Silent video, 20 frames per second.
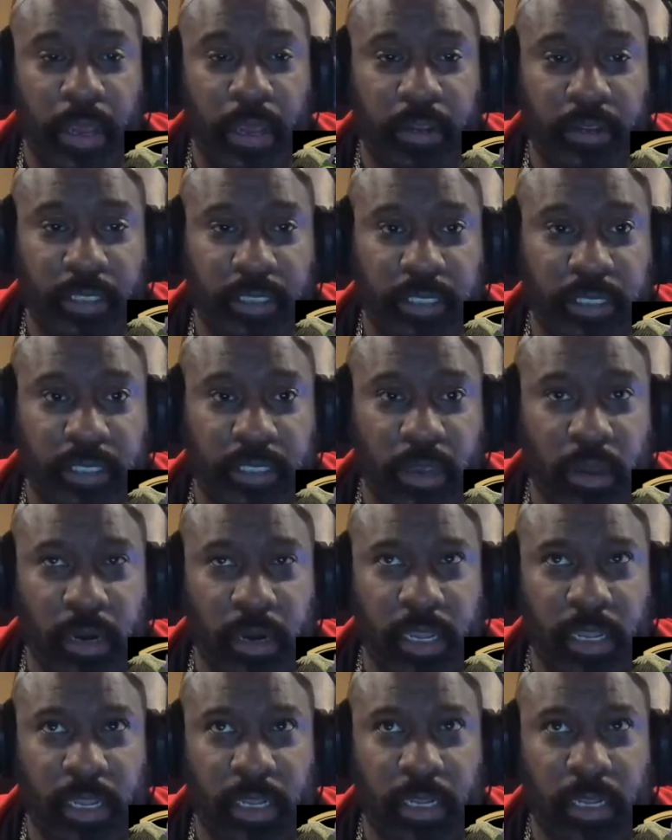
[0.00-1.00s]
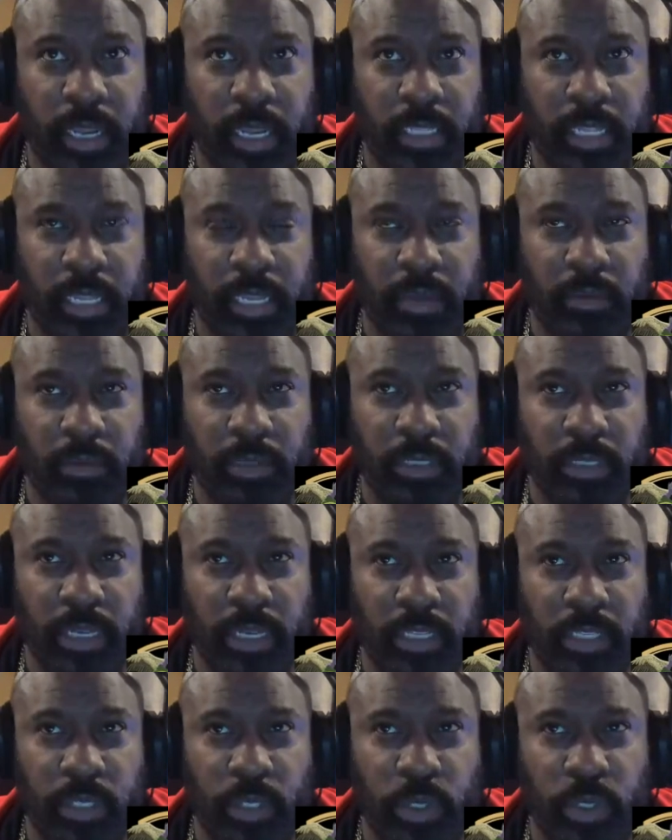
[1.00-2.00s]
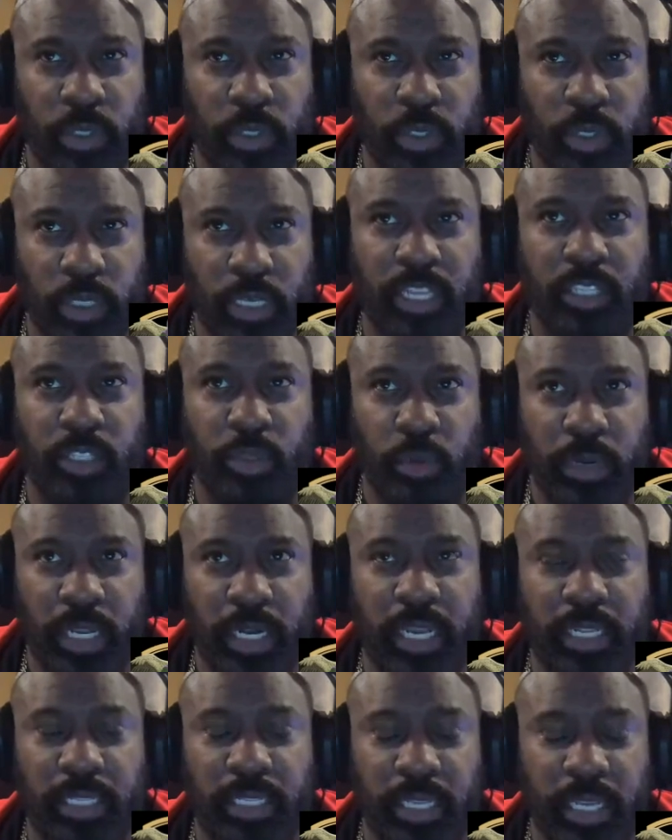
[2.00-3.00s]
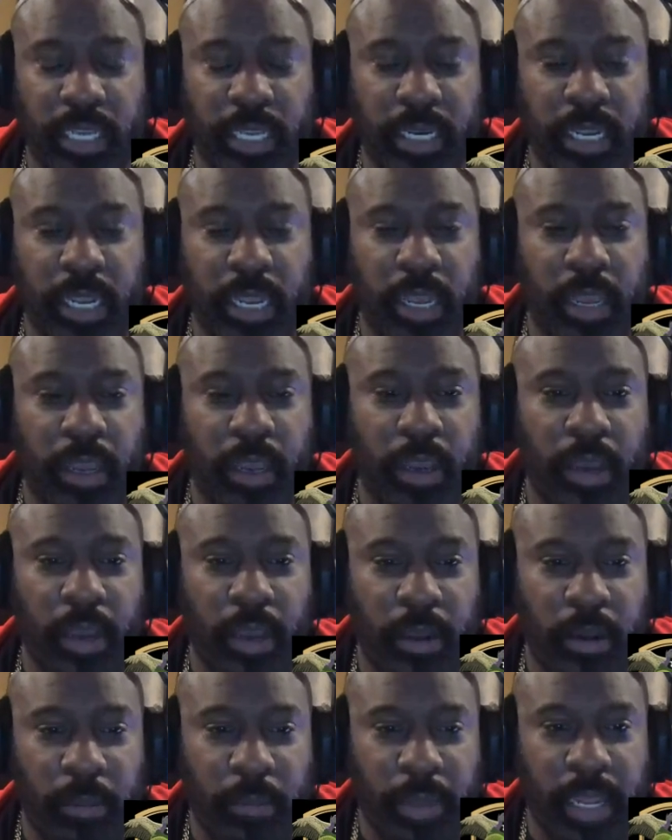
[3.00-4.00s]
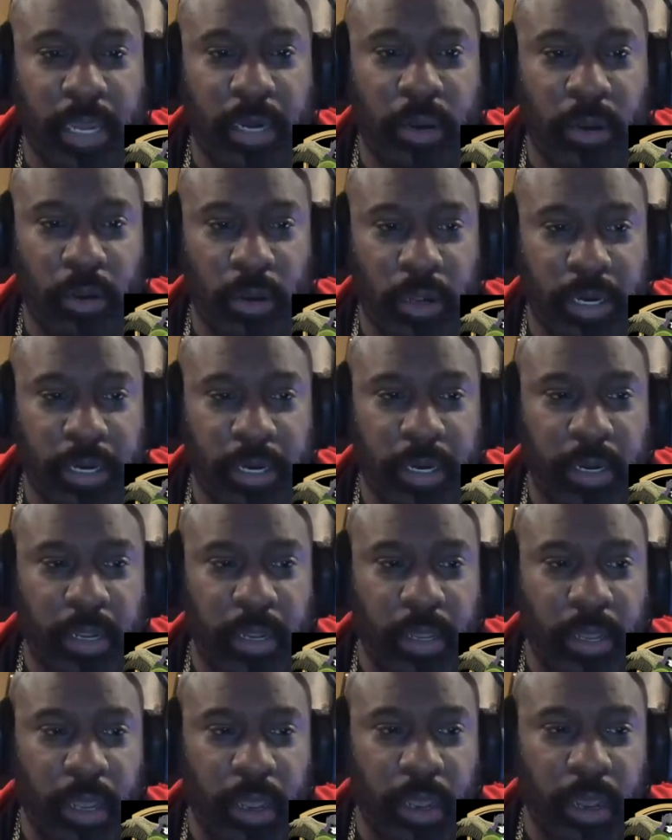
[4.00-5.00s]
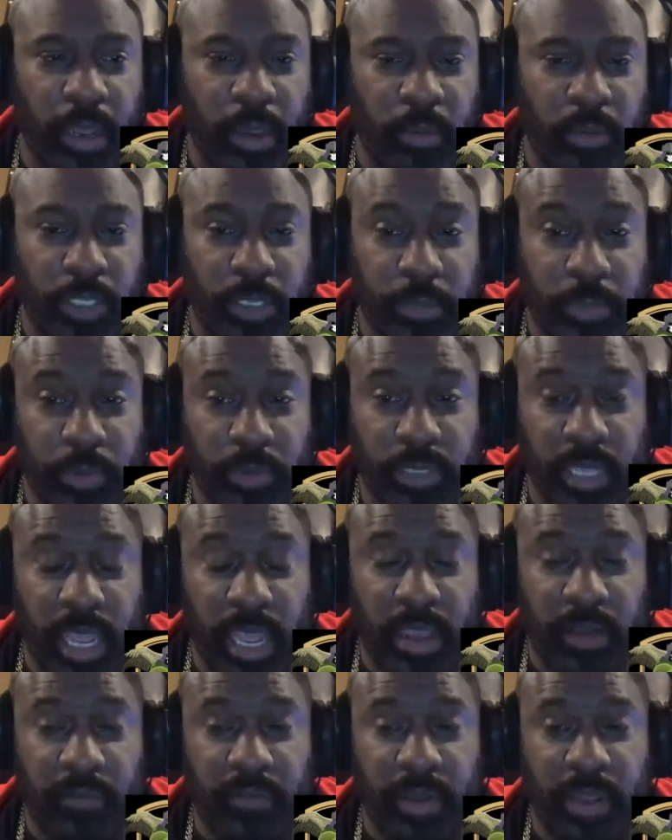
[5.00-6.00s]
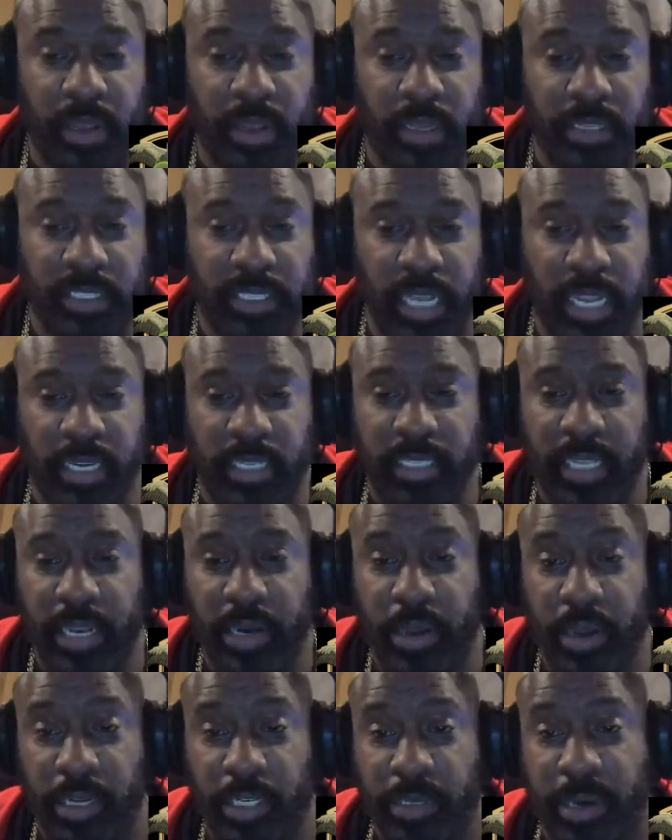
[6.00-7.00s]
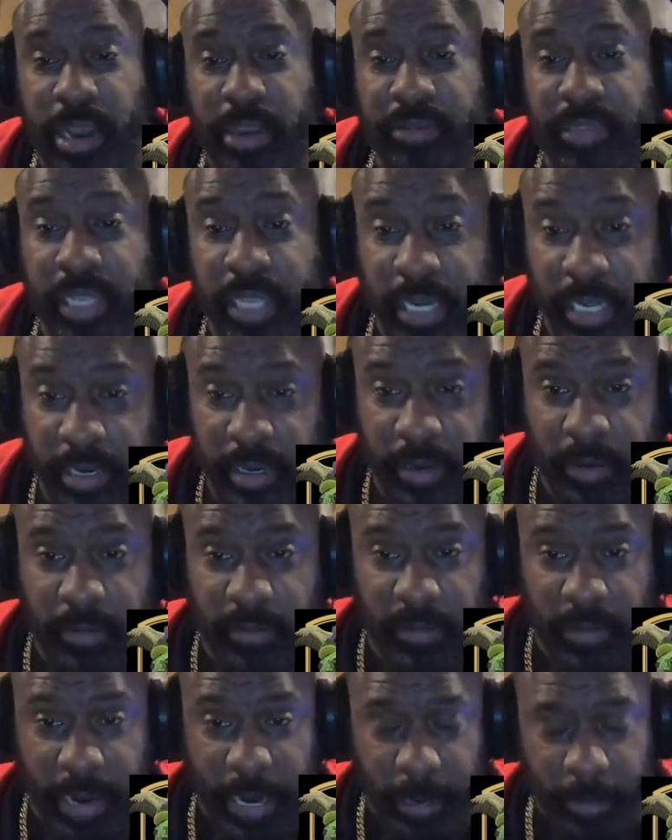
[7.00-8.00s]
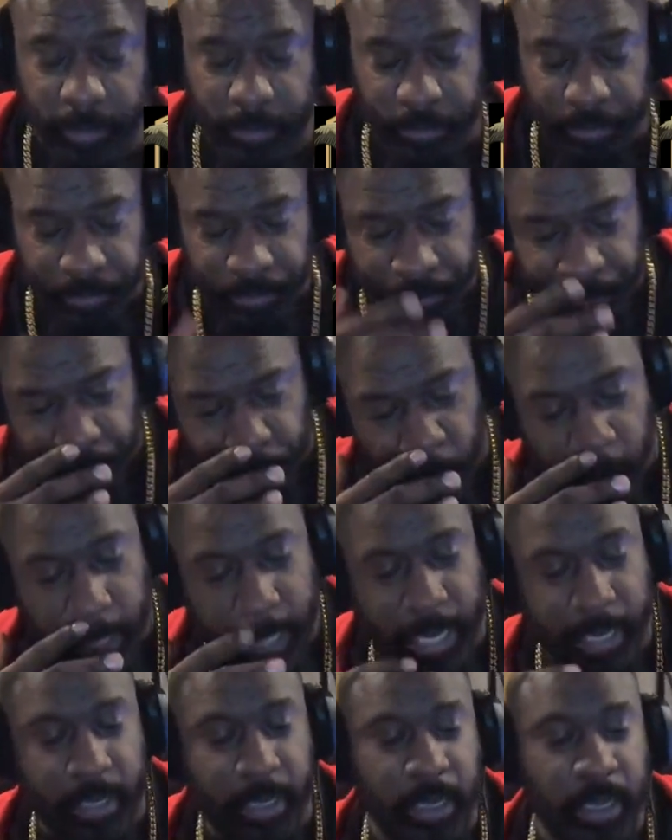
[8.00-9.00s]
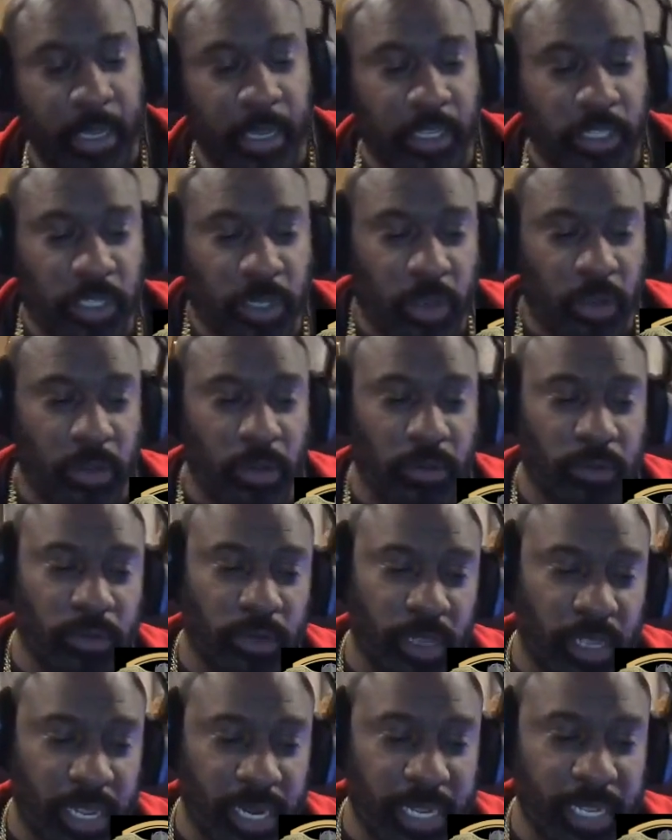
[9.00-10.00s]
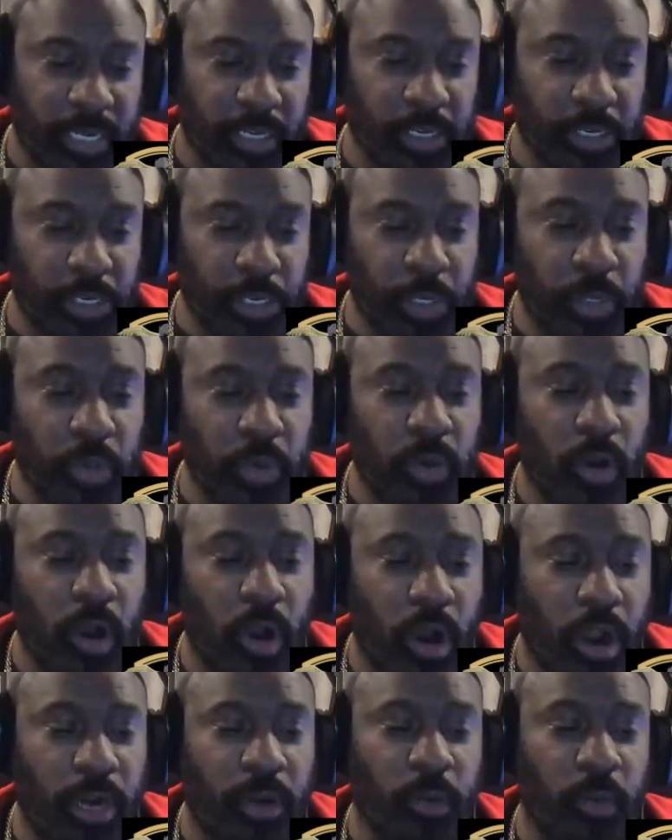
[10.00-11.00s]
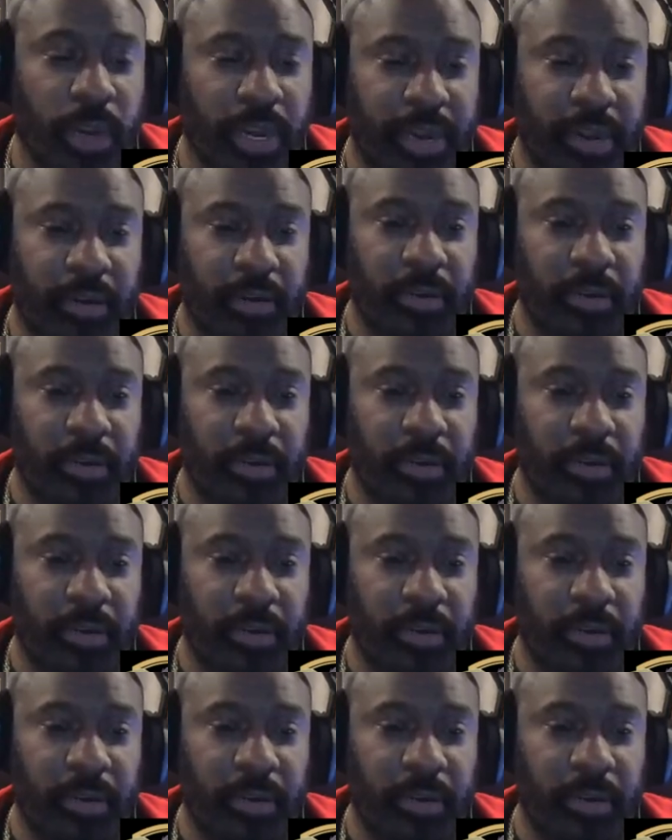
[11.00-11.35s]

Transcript: starting I think it was 2019 and on, was supposed to have solid state hard drives in it, right? Okay, so any new hardware,